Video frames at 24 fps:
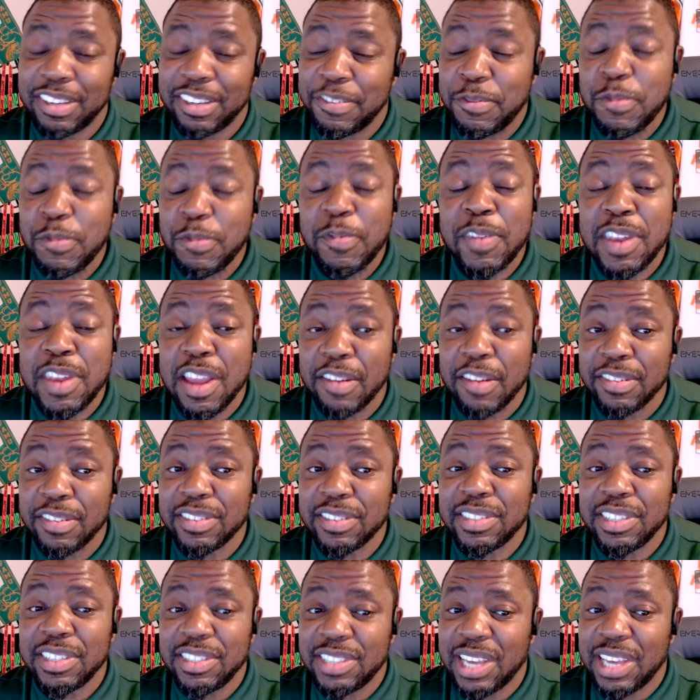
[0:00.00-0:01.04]
If you've never
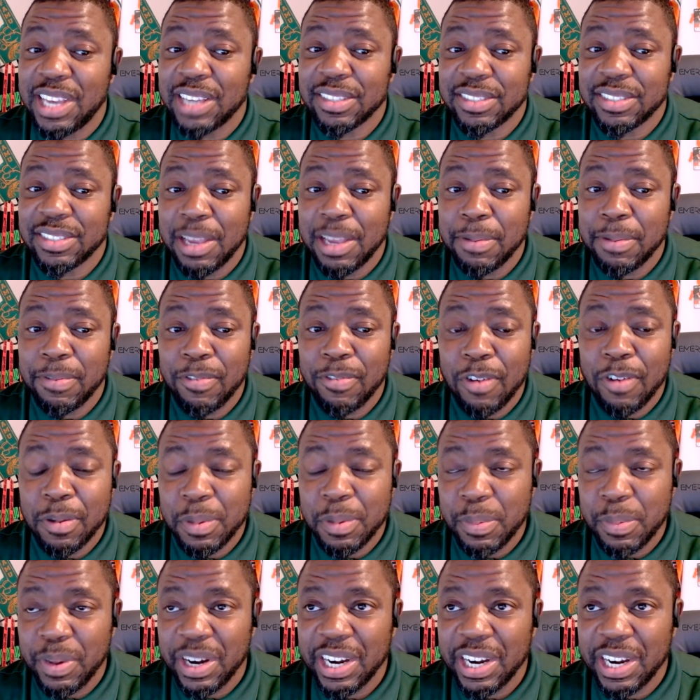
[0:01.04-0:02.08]
seen Jackson State perform
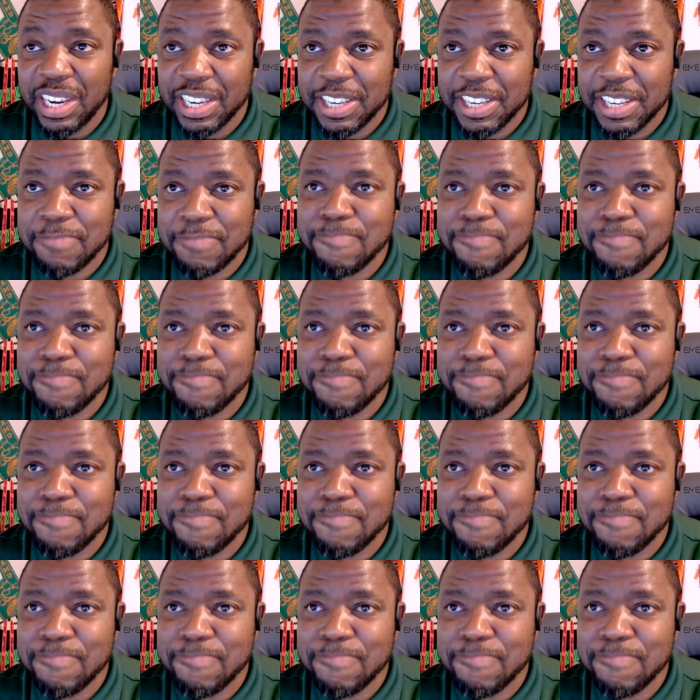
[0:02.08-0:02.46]
at Bragg,